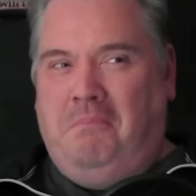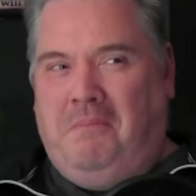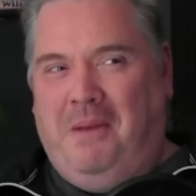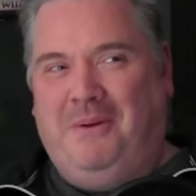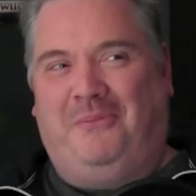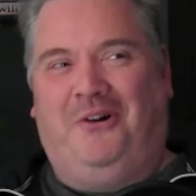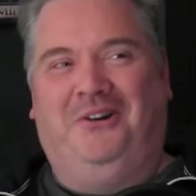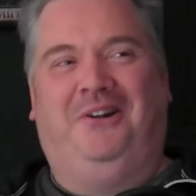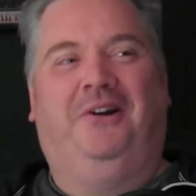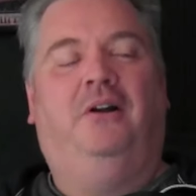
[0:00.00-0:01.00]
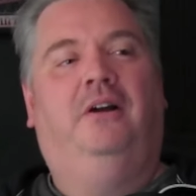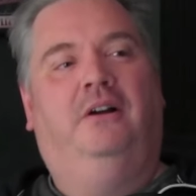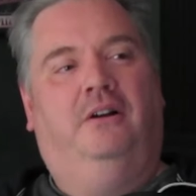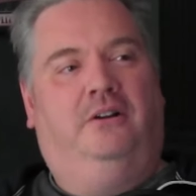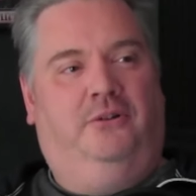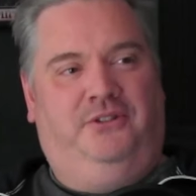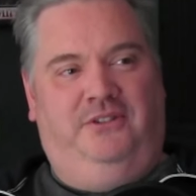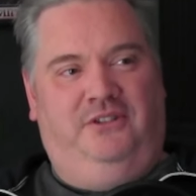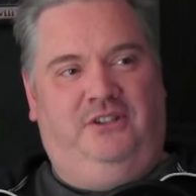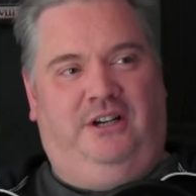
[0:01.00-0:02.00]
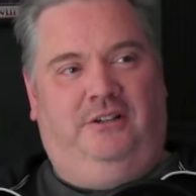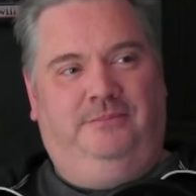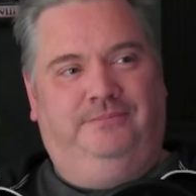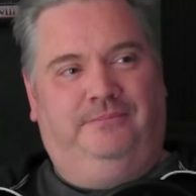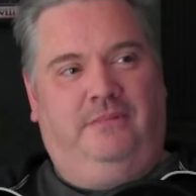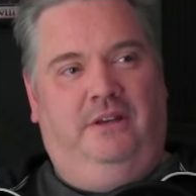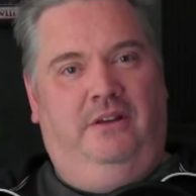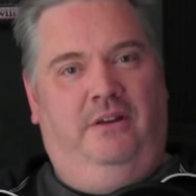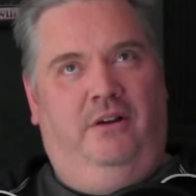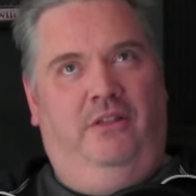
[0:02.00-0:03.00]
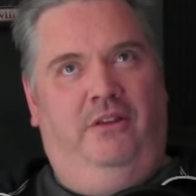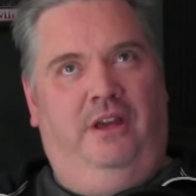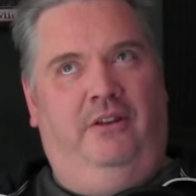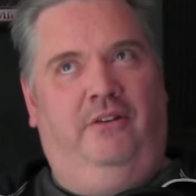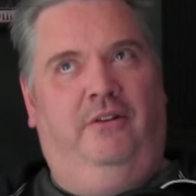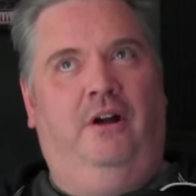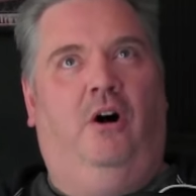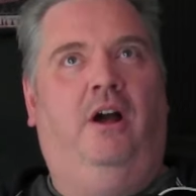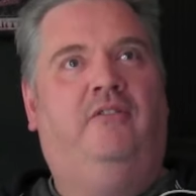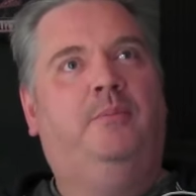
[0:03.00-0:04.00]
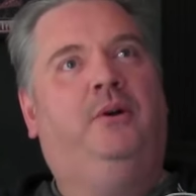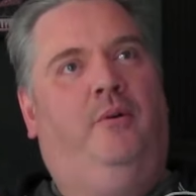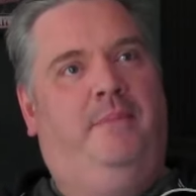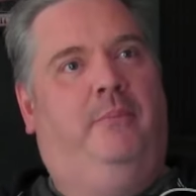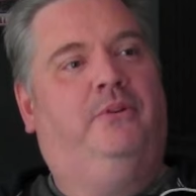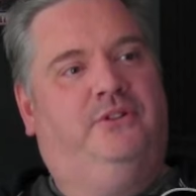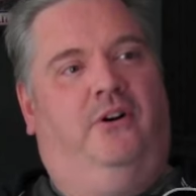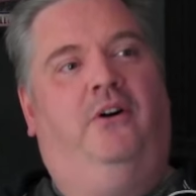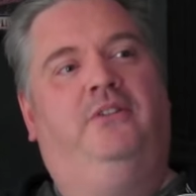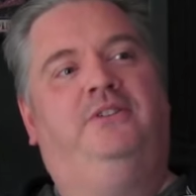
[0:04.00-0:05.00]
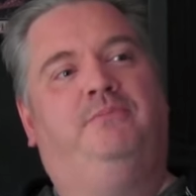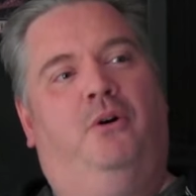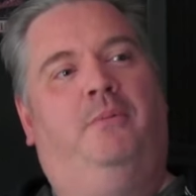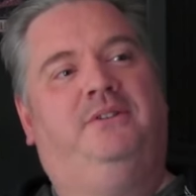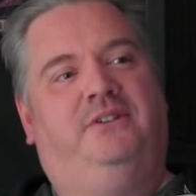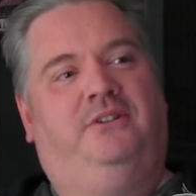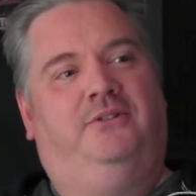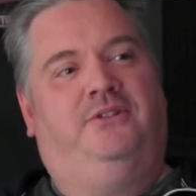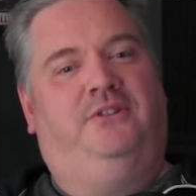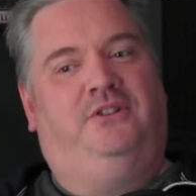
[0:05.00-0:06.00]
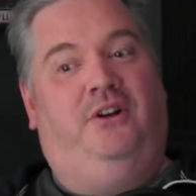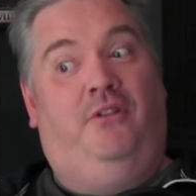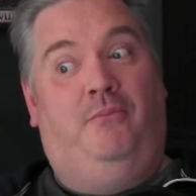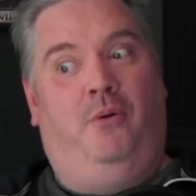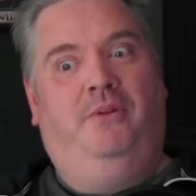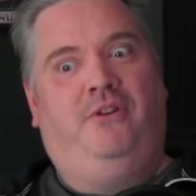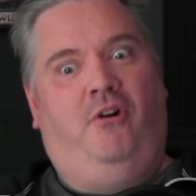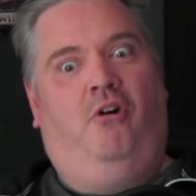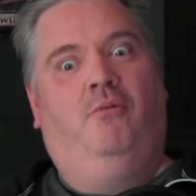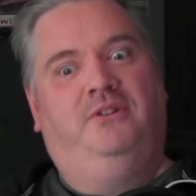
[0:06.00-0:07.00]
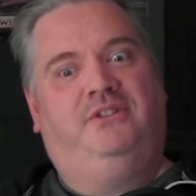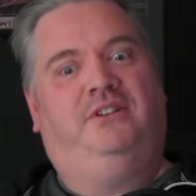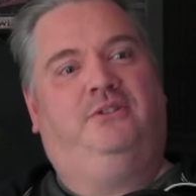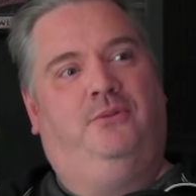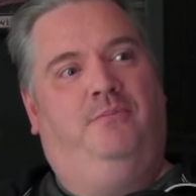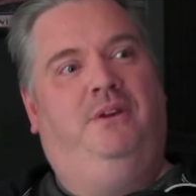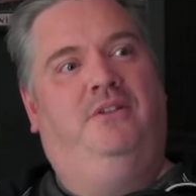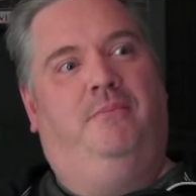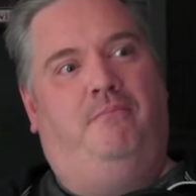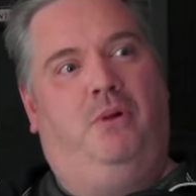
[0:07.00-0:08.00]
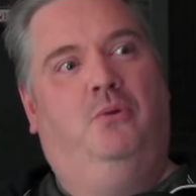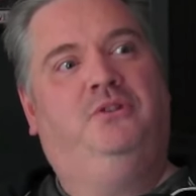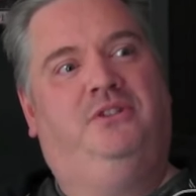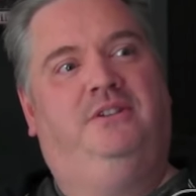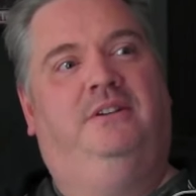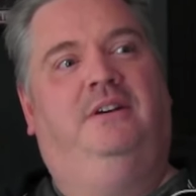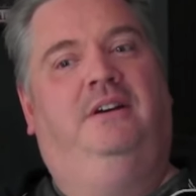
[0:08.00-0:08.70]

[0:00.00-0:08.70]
maybe I'm wrong here. Ghost in the Shell. Mm-hmm. It everybody remembers all these moments in Ghost in the Shell. The moment that always sticks with me the most